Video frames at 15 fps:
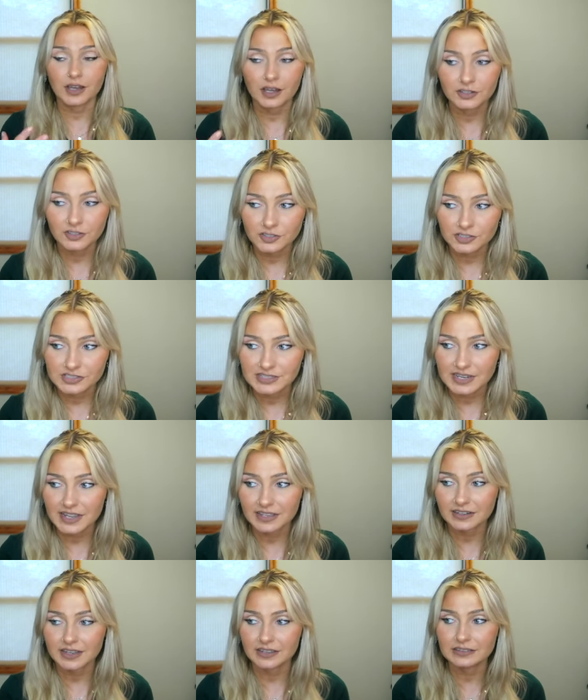
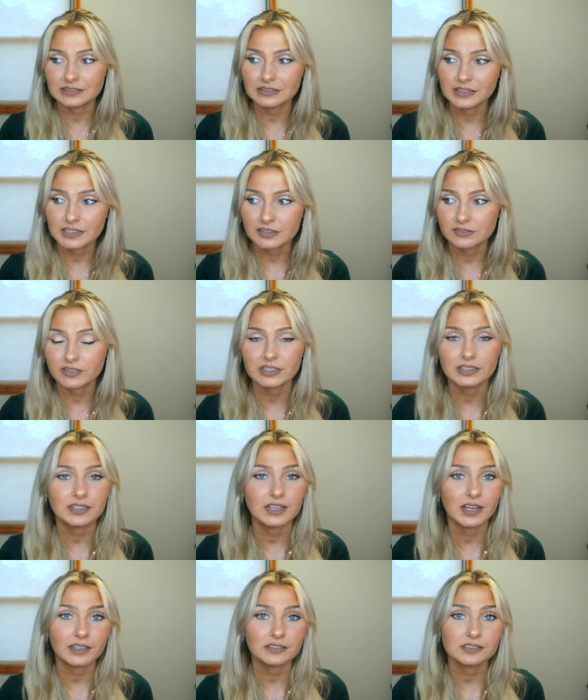understand and live in
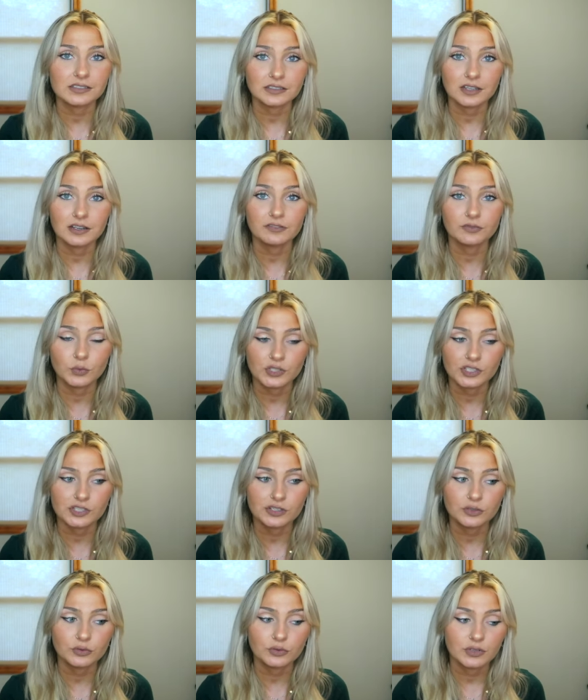God's love when
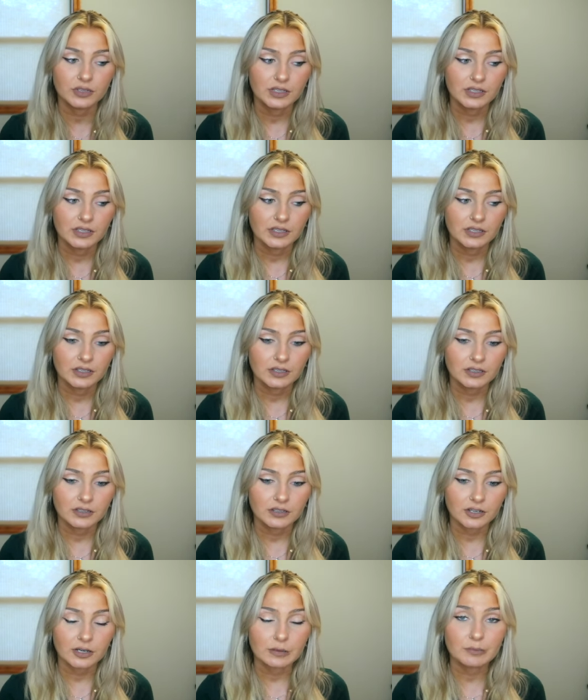you
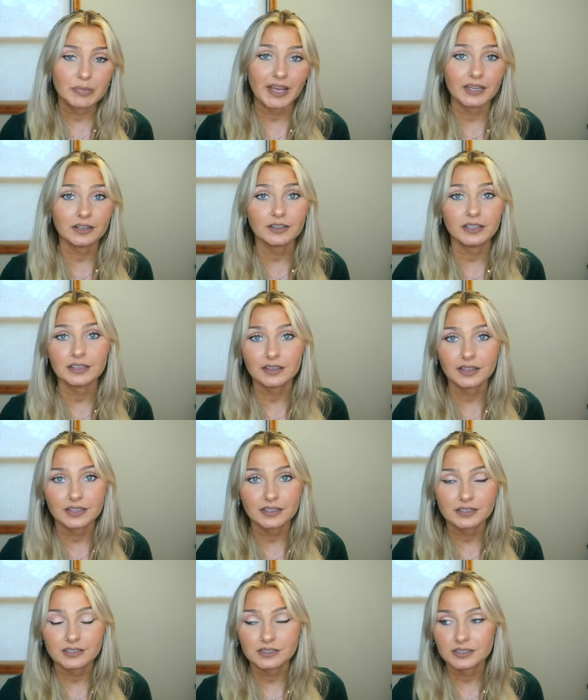are battling
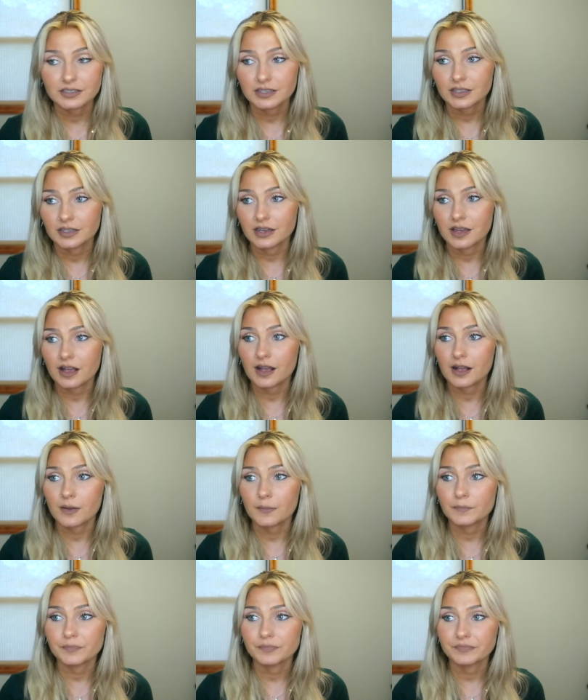this.
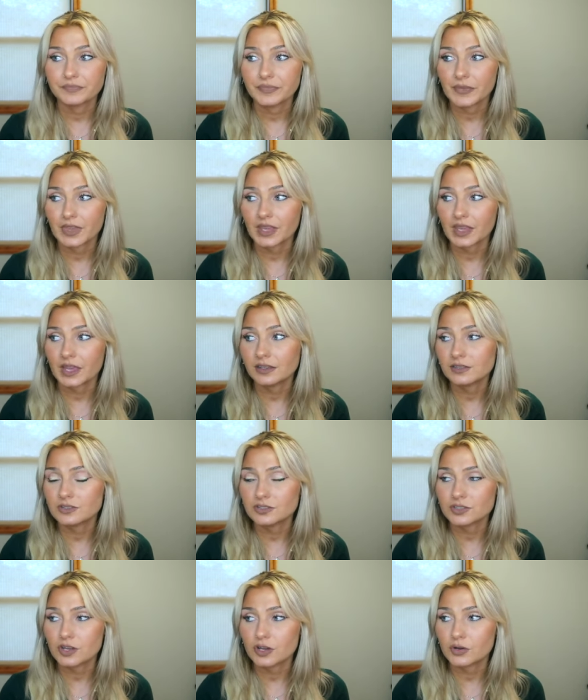Um, and
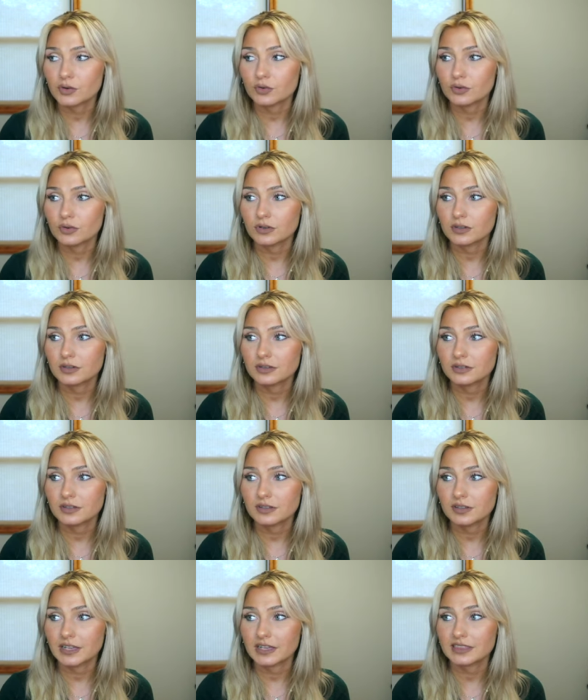so
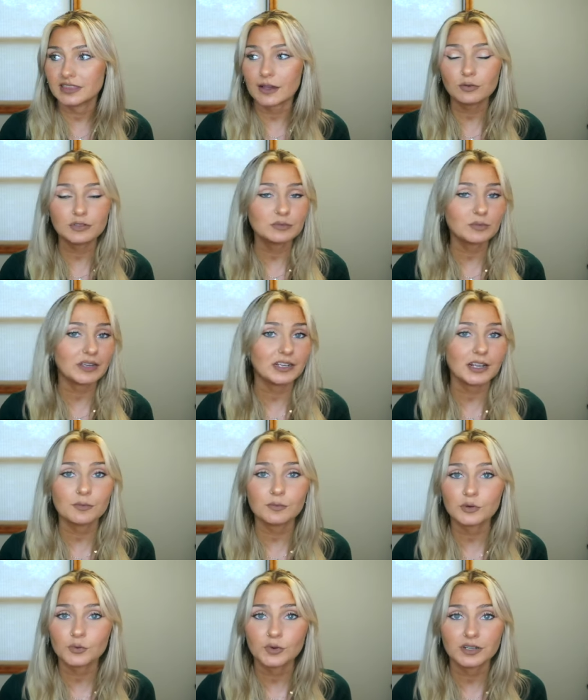like that was my
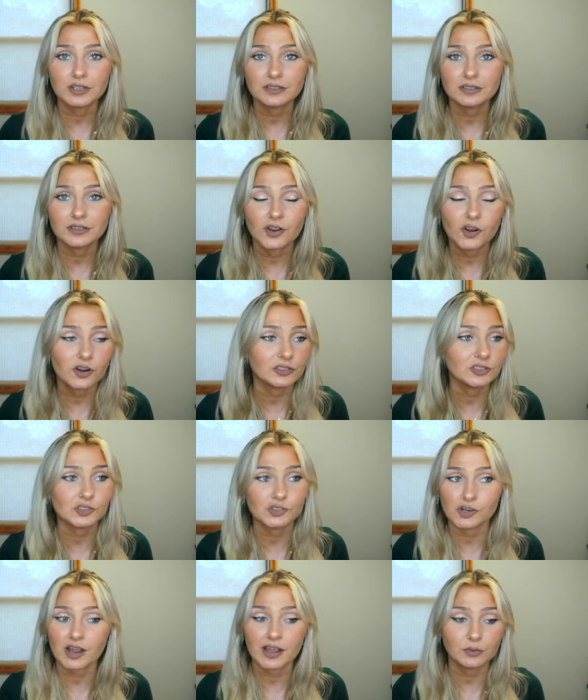number one heart's
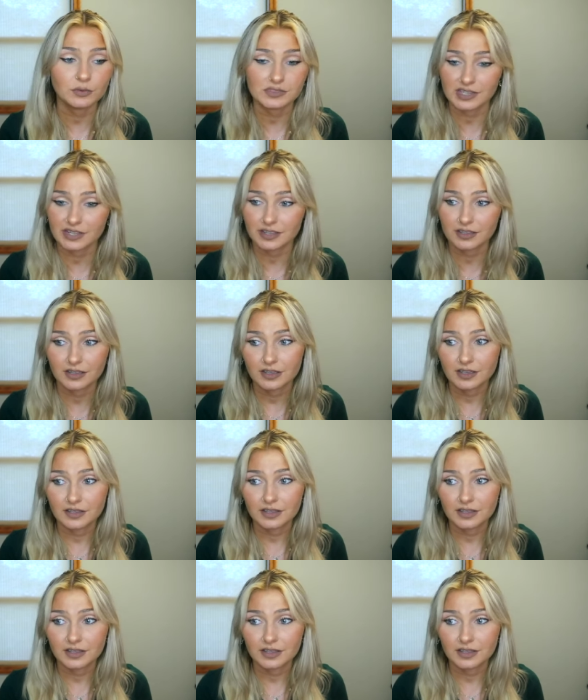cry was like